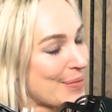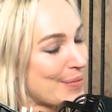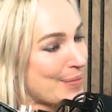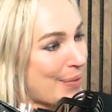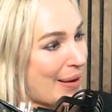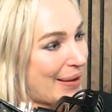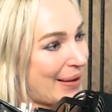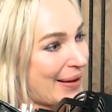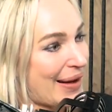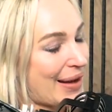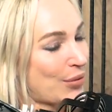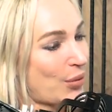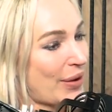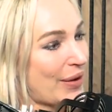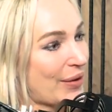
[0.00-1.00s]
mining uh.
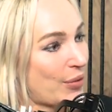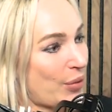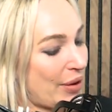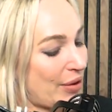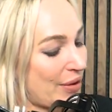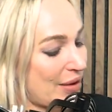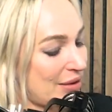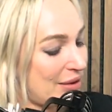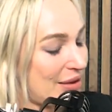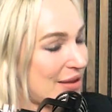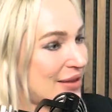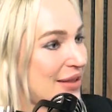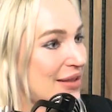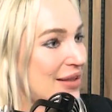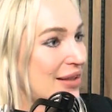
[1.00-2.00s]
and where where is the
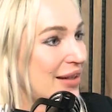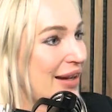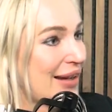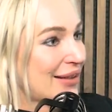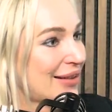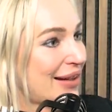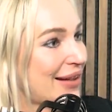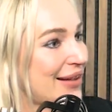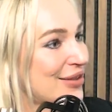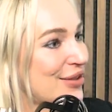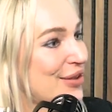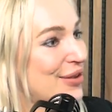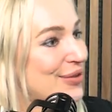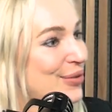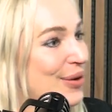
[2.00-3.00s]
disconnect like is
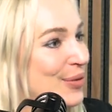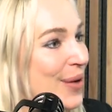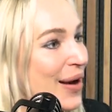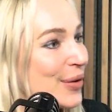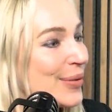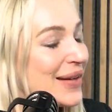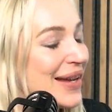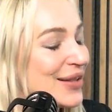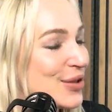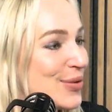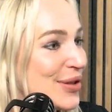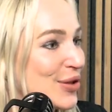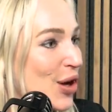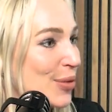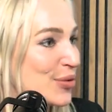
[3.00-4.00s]
there how do we get to
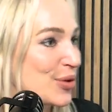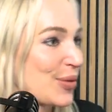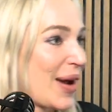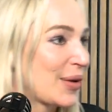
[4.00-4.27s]
adoption